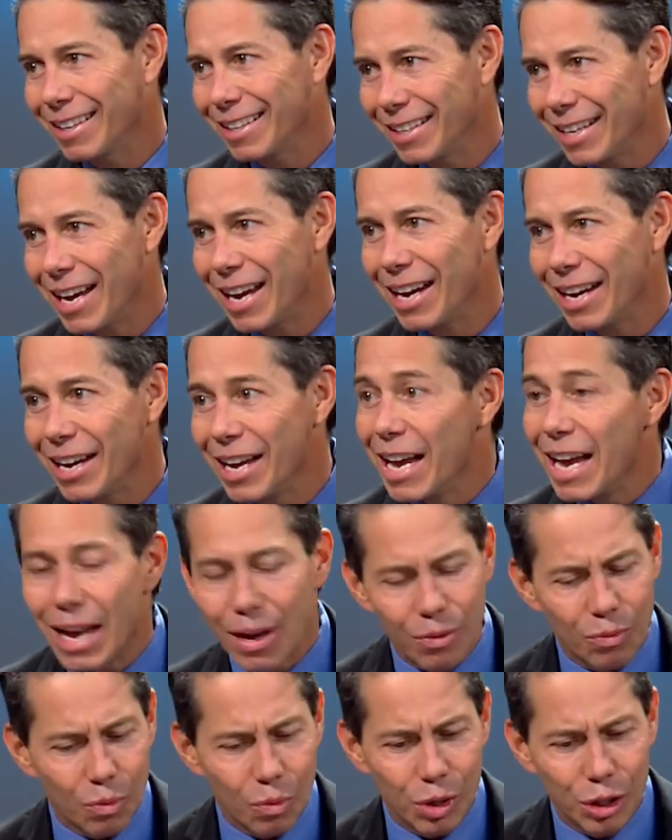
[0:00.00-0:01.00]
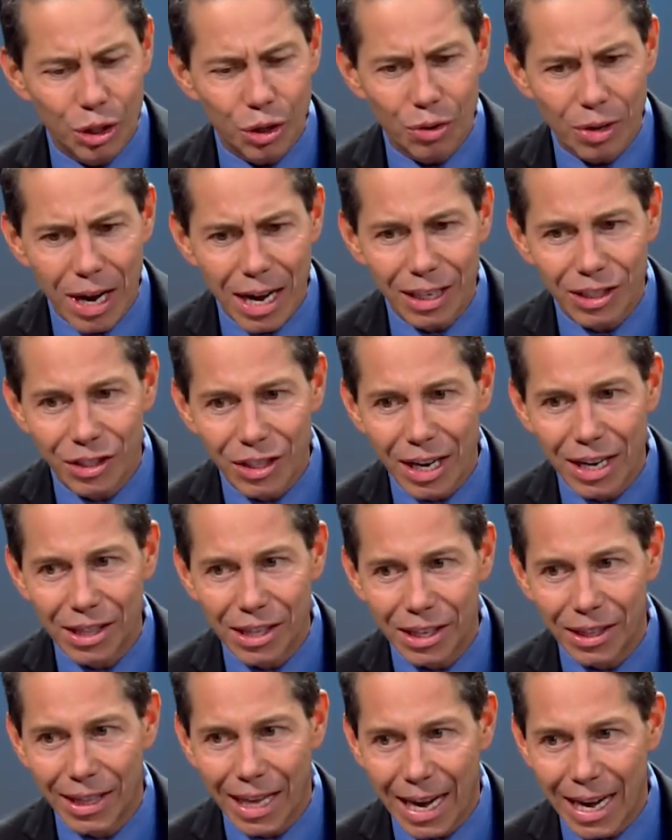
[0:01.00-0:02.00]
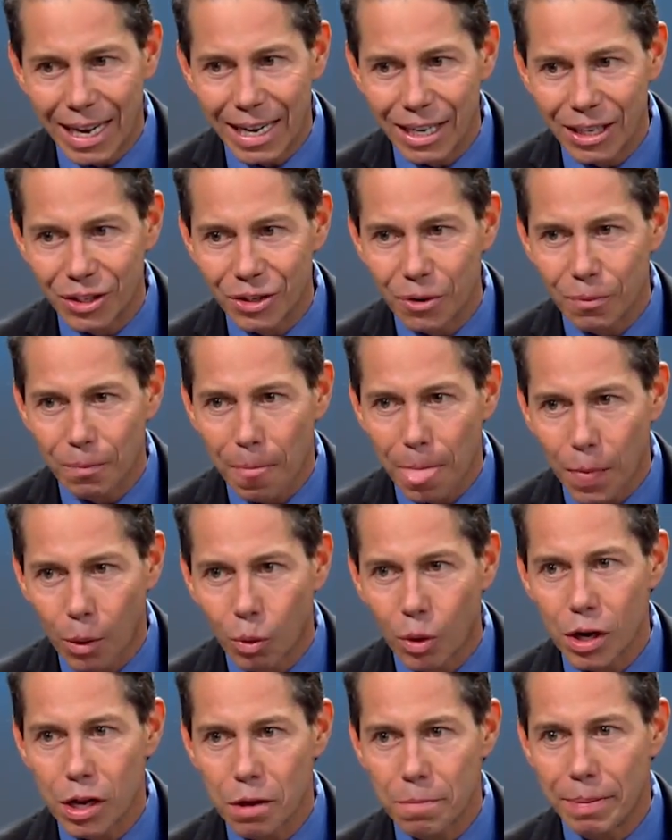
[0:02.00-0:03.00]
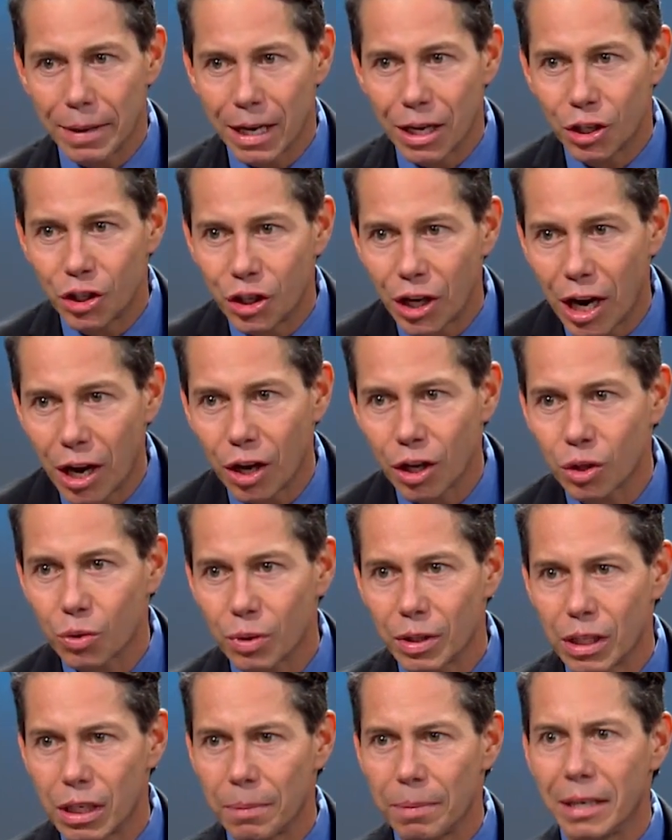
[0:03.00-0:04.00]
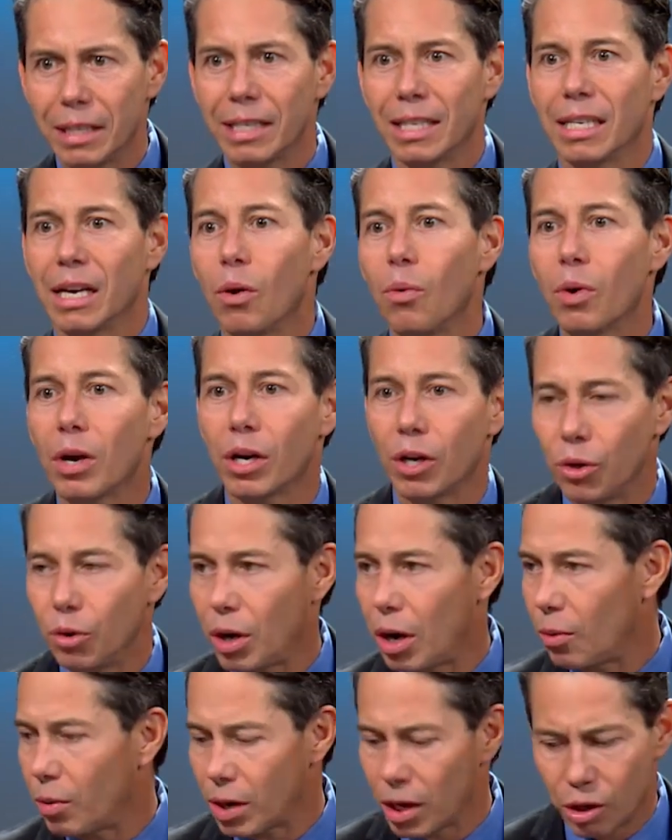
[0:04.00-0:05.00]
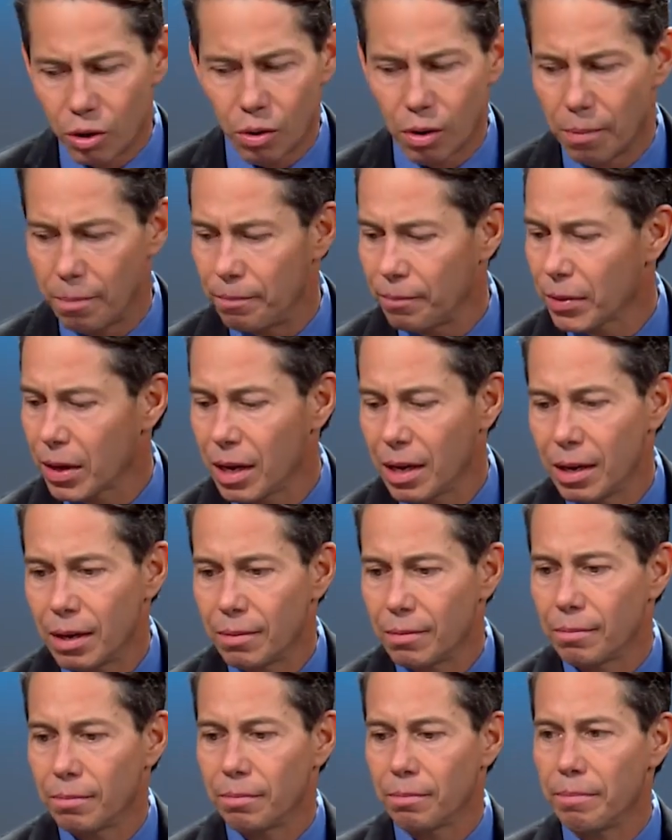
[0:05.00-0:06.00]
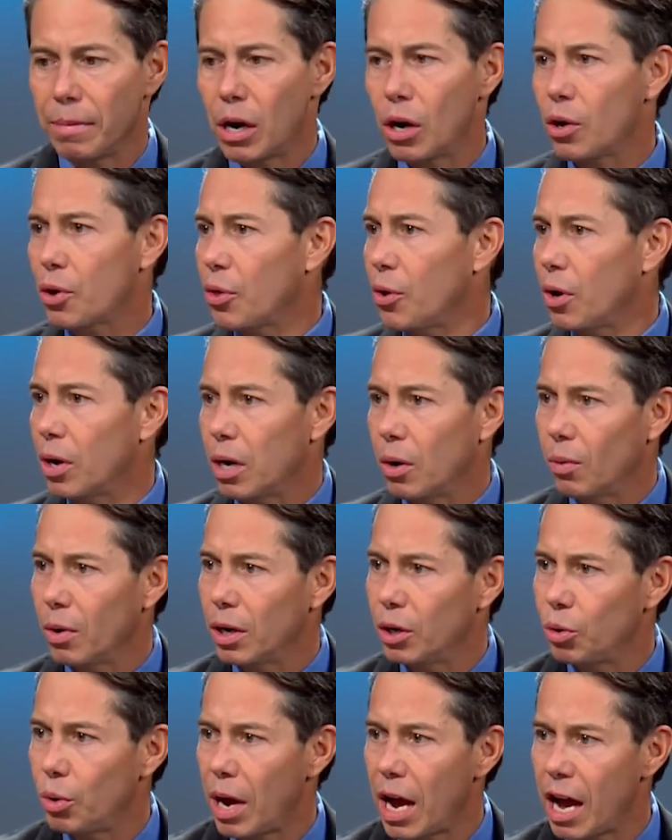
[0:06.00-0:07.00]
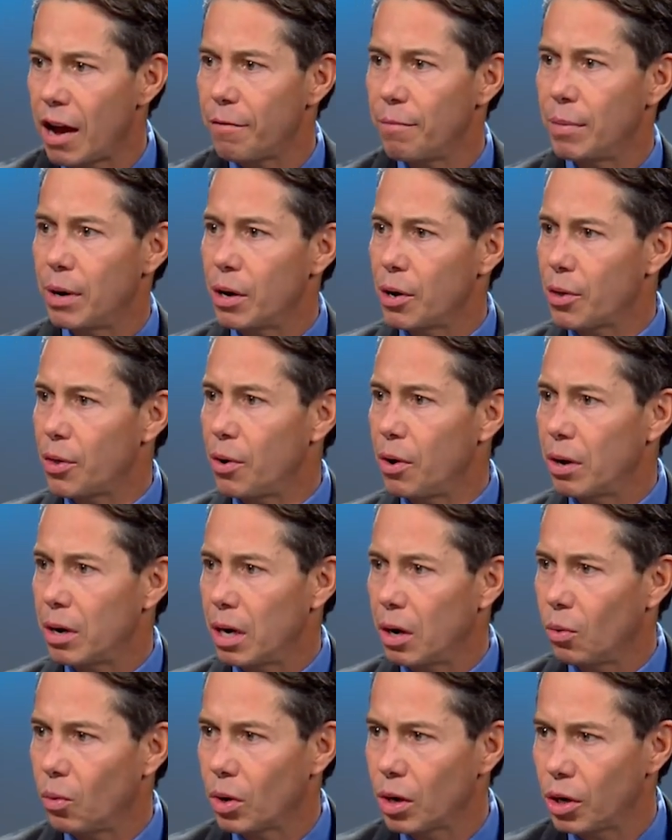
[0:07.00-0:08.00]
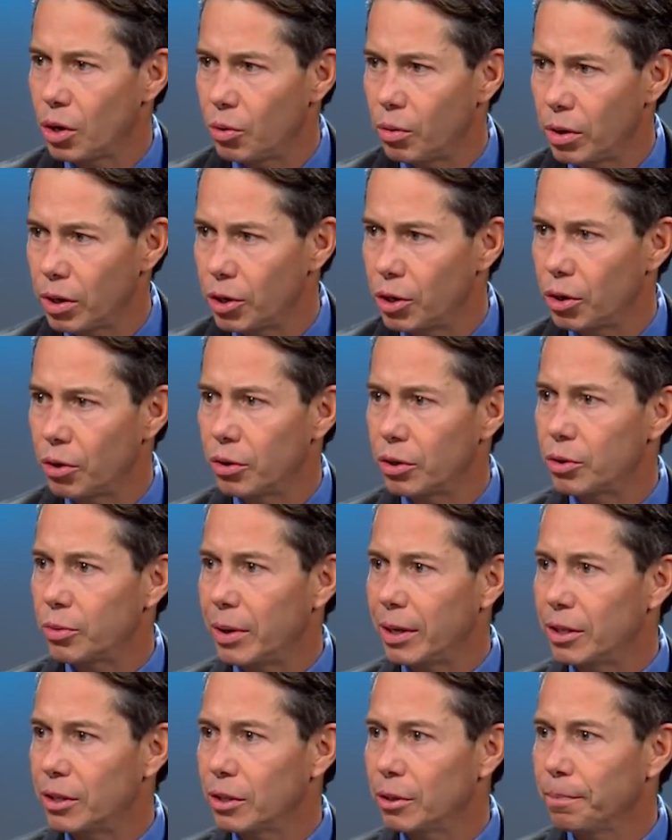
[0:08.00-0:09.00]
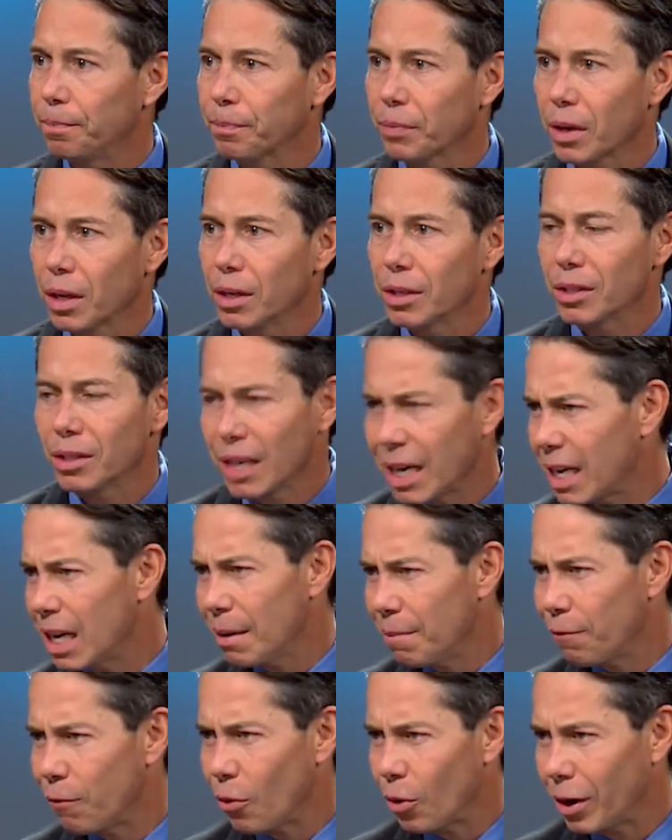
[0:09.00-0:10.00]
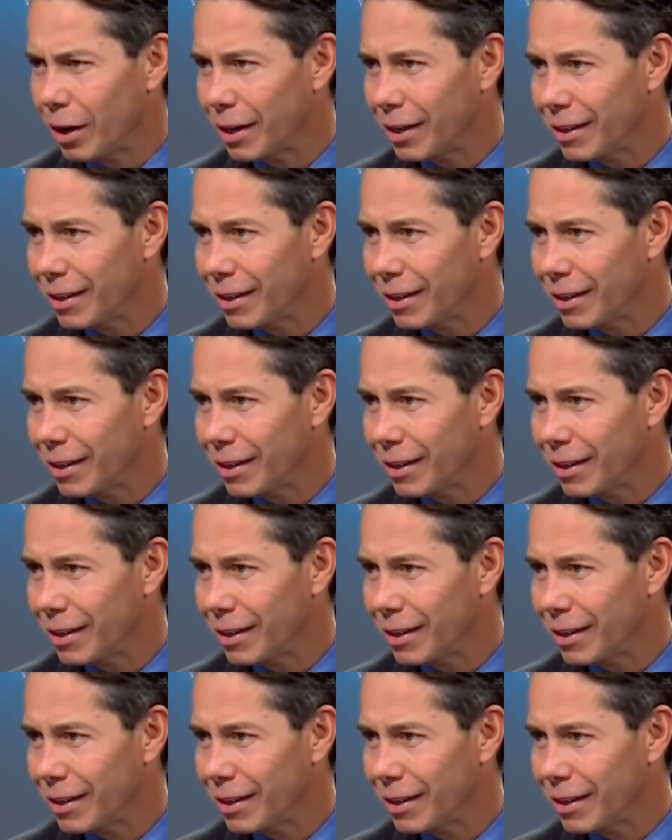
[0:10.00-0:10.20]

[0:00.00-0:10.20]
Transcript: Yeah. And would you not say that is one of the biggest challenges when somebody says, I want to do a marathon, I want to do a half marathon, I want to do an endurance race? Sign up for it.